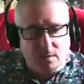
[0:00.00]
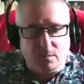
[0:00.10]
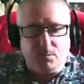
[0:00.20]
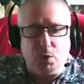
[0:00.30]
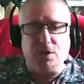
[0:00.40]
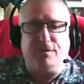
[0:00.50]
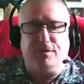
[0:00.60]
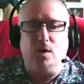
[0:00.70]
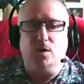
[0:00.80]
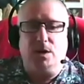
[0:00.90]
puts the
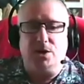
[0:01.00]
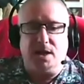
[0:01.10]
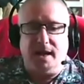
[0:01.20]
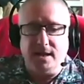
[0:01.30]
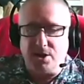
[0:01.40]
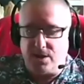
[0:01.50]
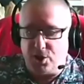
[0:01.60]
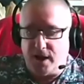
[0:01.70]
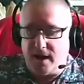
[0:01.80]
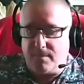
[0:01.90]
focus into the
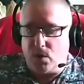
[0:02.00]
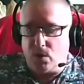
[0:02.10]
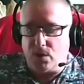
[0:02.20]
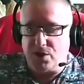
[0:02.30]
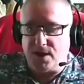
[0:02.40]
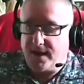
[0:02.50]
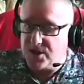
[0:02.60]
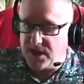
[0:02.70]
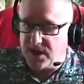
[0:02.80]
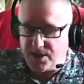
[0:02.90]
checkbox and
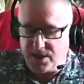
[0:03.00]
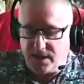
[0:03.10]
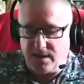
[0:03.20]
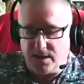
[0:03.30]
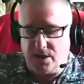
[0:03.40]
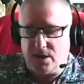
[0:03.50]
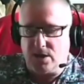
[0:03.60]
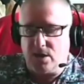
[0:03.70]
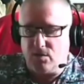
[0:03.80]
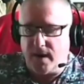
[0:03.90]
selects it. This is
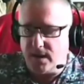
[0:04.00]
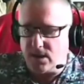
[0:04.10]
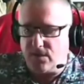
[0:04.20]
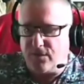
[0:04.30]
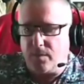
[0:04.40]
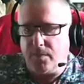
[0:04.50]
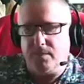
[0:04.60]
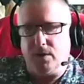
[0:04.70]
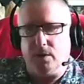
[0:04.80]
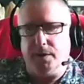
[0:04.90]
great for
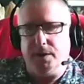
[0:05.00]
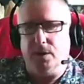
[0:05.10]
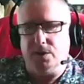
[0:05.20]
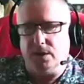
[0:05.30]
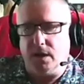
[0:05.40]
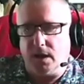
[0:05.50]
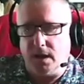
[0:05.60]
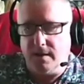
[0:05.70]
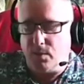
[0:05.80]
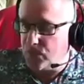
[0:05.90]
people who are using the
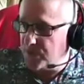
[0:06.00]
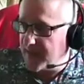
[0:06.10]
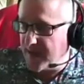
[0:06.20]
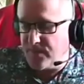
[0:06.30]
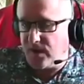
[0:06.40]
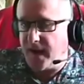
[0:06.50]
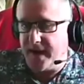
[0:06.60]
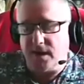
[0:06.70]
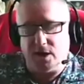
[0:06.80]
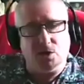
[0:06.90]
keyboard to
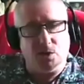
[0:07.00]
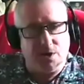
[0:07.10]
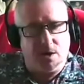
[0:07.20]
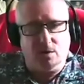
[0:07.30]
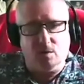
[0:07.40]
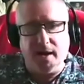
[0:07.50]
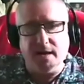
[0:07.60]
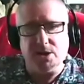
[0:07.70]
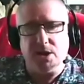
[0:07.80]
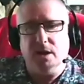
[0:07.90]
navigate. It's also
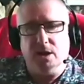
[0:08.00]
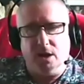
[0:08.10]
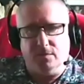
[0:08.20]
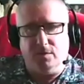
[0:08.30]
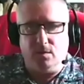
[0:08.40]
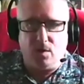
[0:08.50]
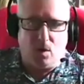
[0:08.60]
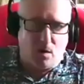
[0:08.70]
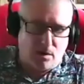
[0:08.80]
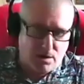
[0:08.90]
great if you've got